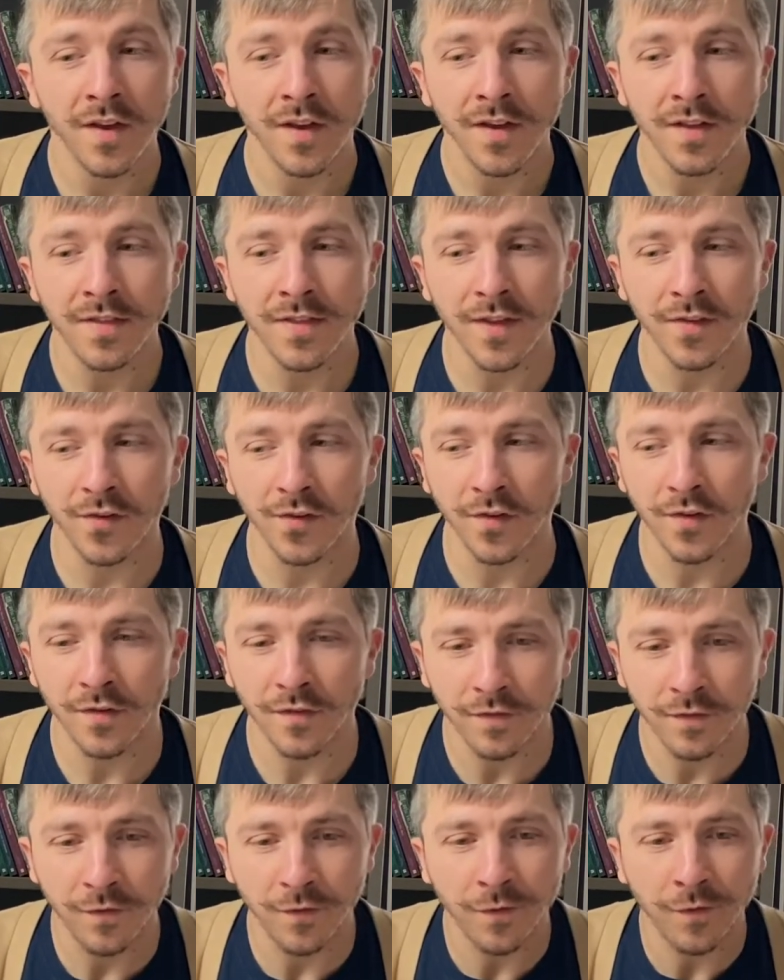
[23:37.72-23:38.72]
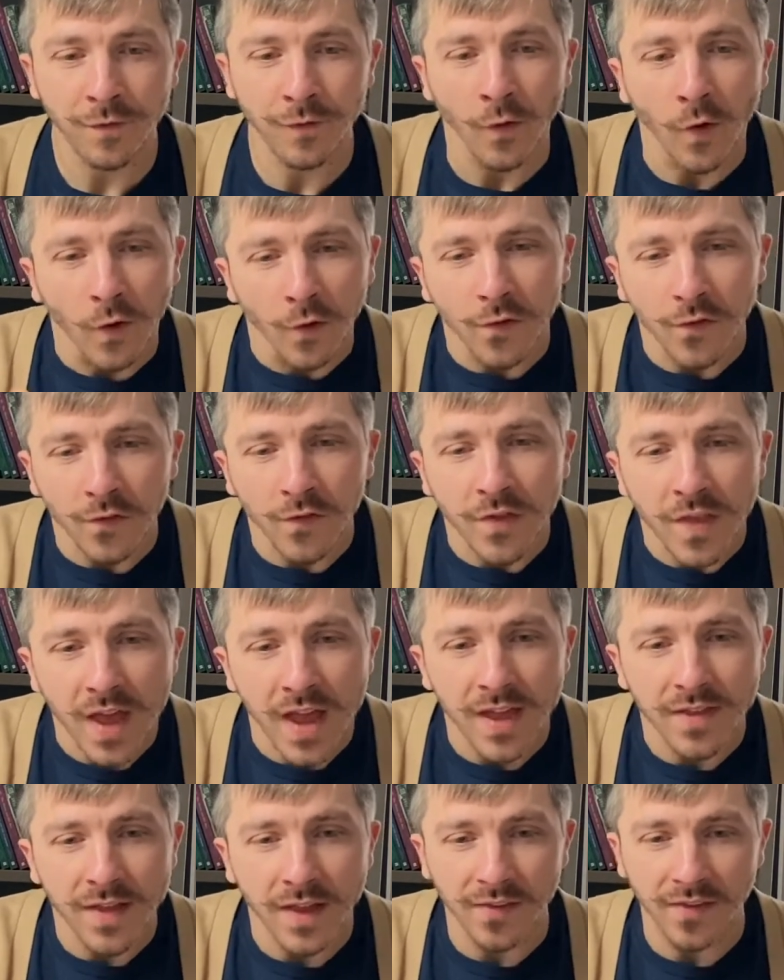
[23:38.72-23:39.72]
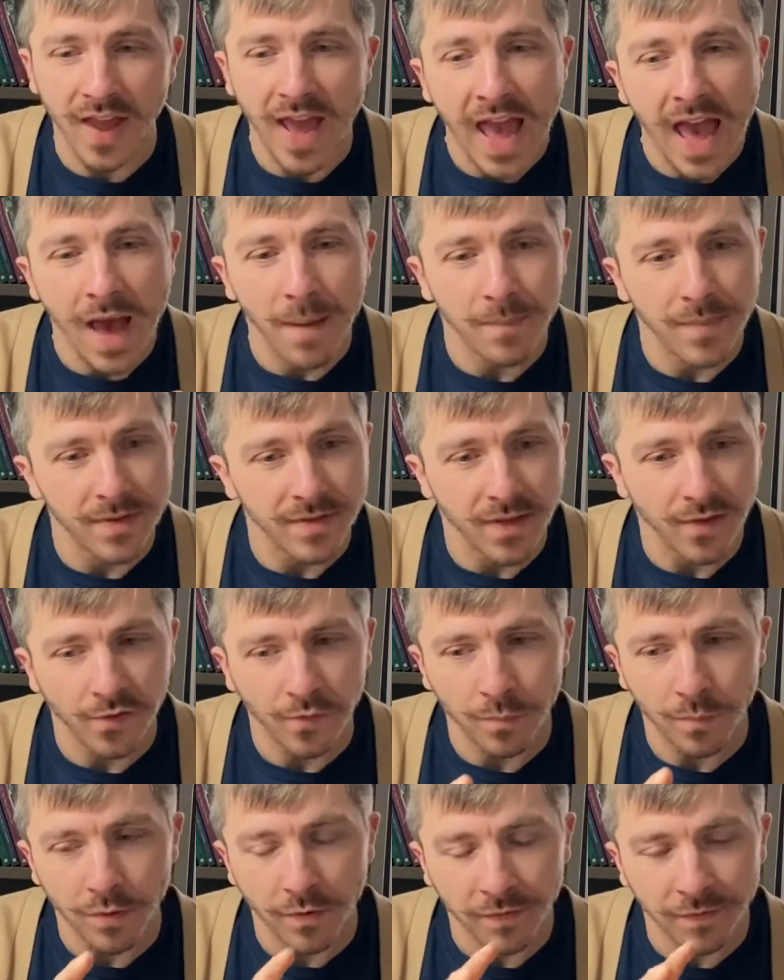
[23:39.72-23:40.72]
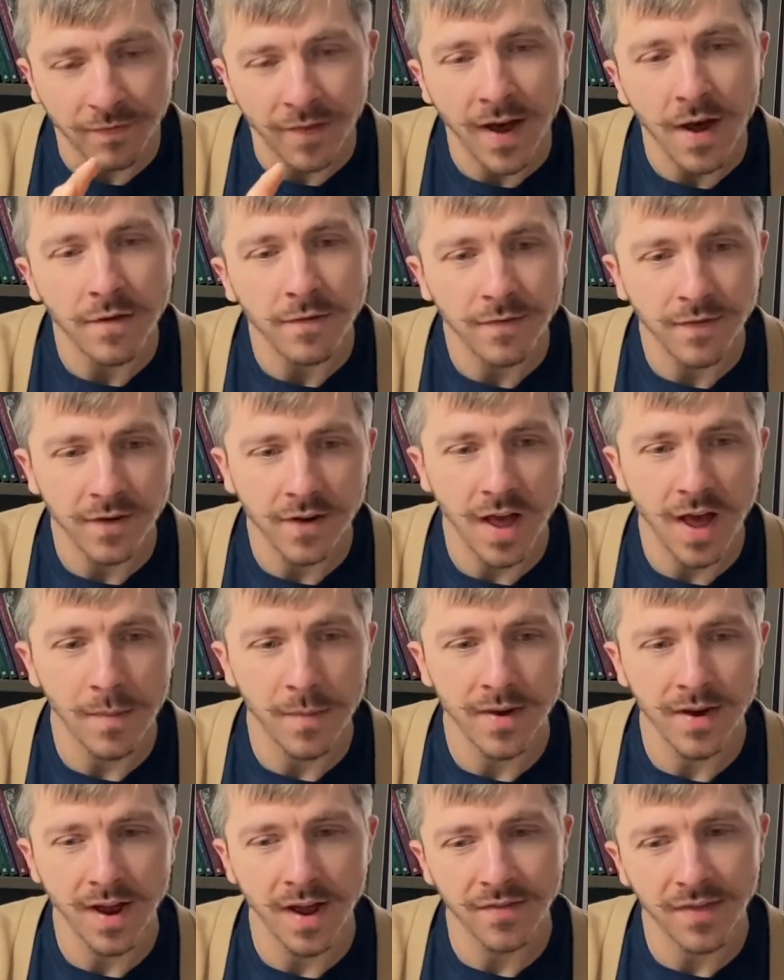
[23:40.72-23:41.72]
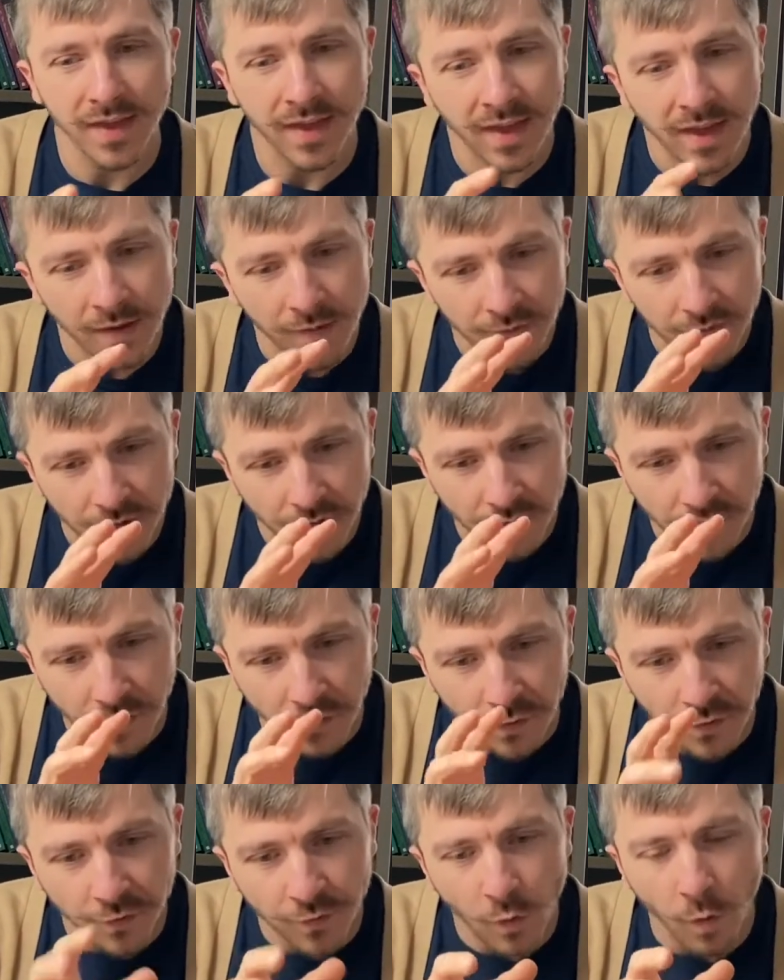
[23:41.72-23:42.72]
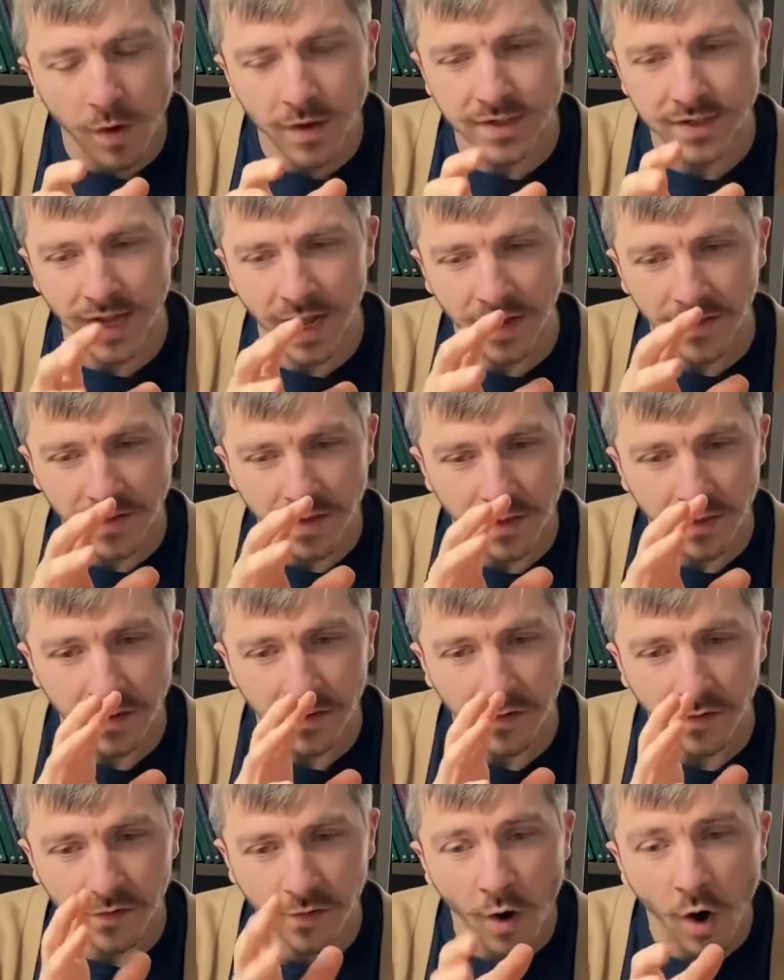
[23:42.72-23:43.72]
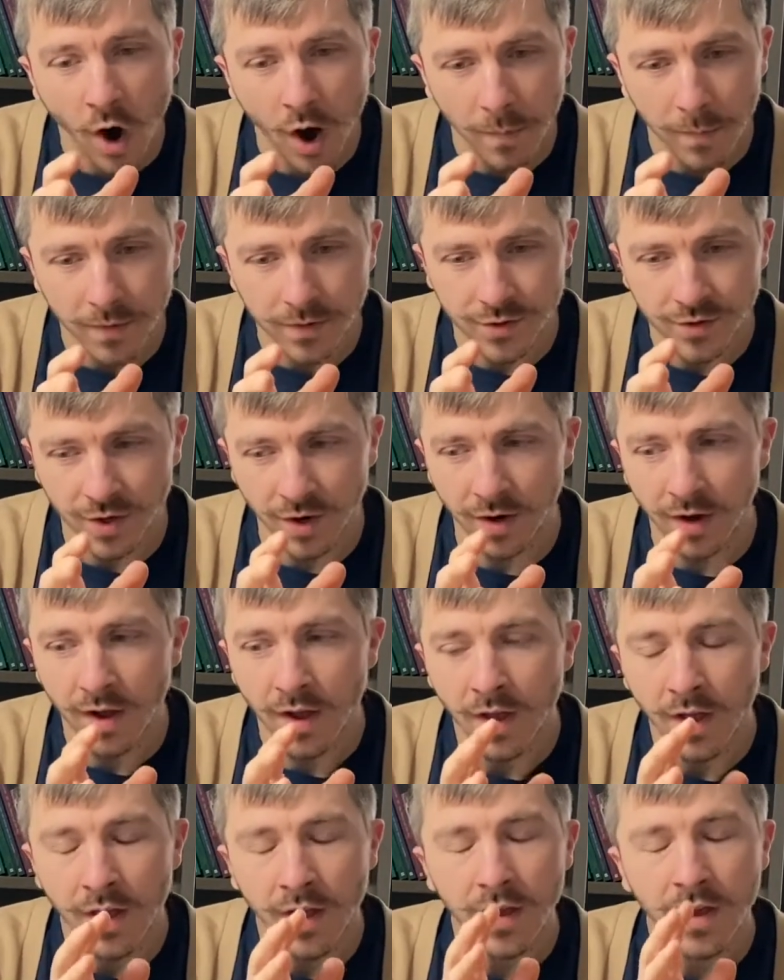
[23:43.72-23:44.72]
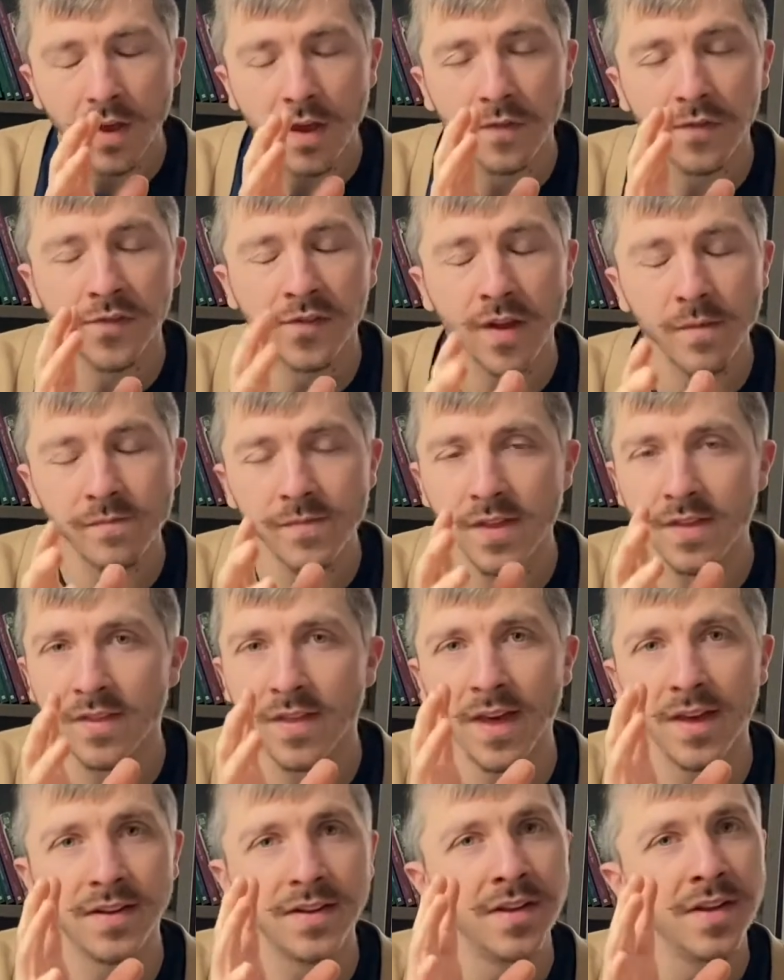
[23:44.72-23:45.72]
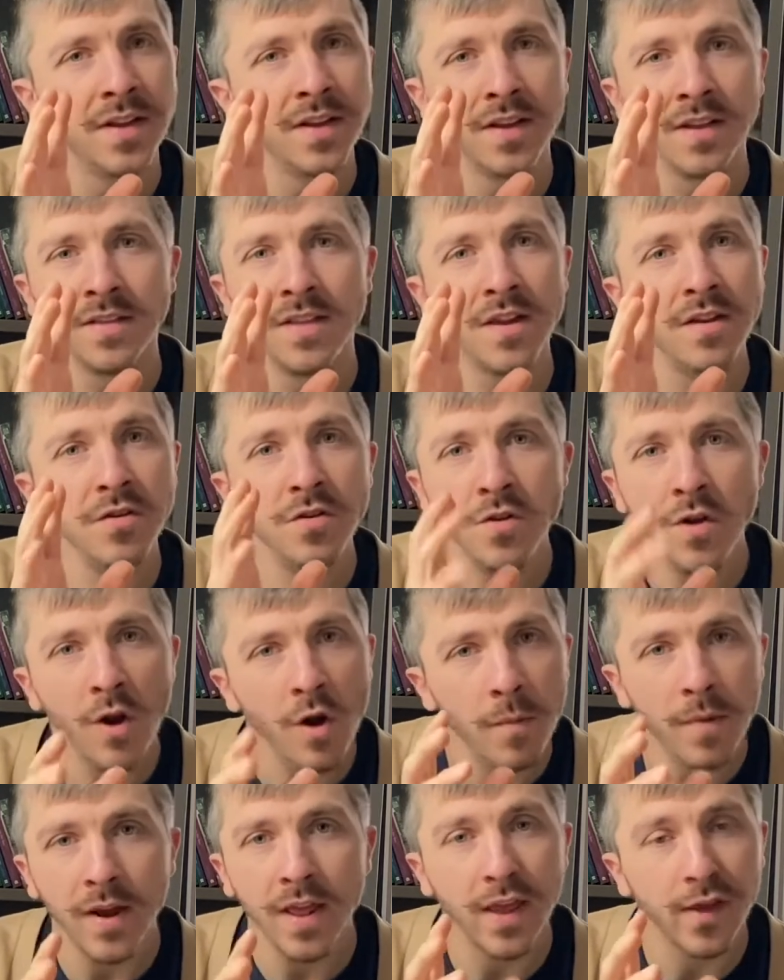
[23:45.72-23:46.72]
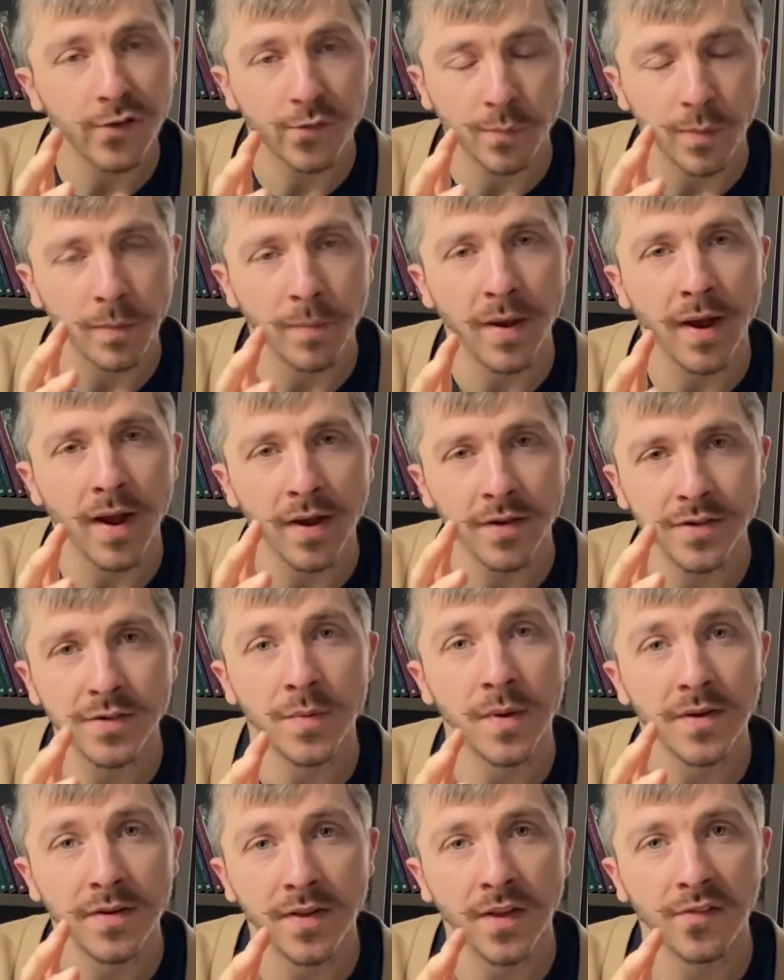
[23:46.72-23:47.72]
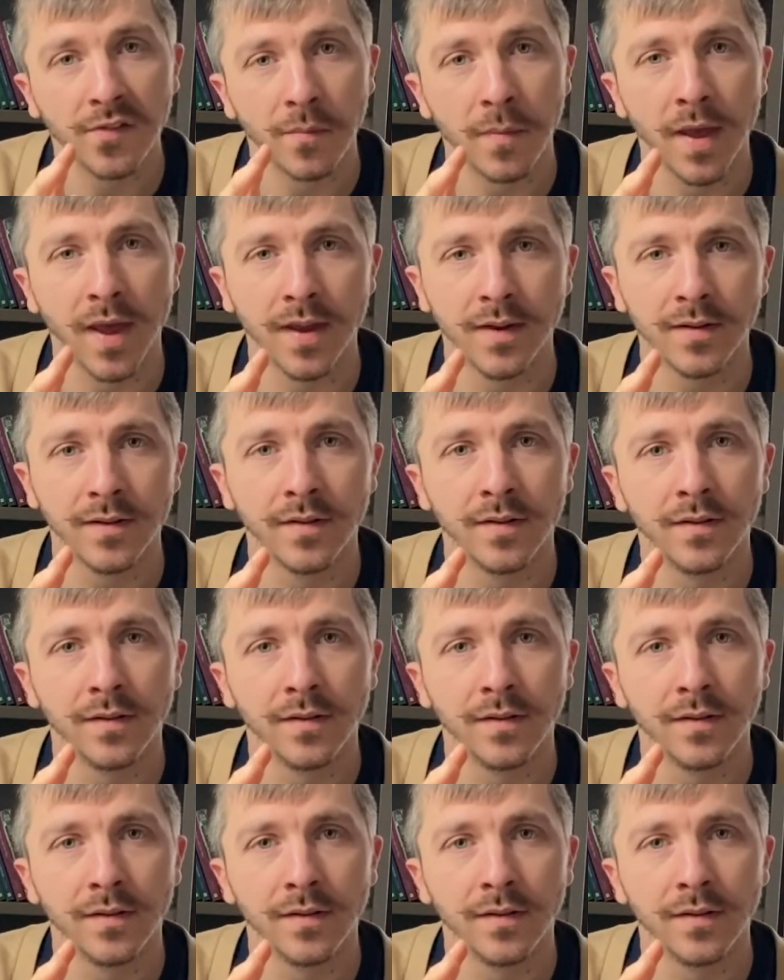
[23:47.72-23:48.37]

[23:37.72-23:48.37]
this first thing that's happened, this profound phenomenon that gives us this foretaste, that is this harbinger of something that nobody is prepared to anticipate,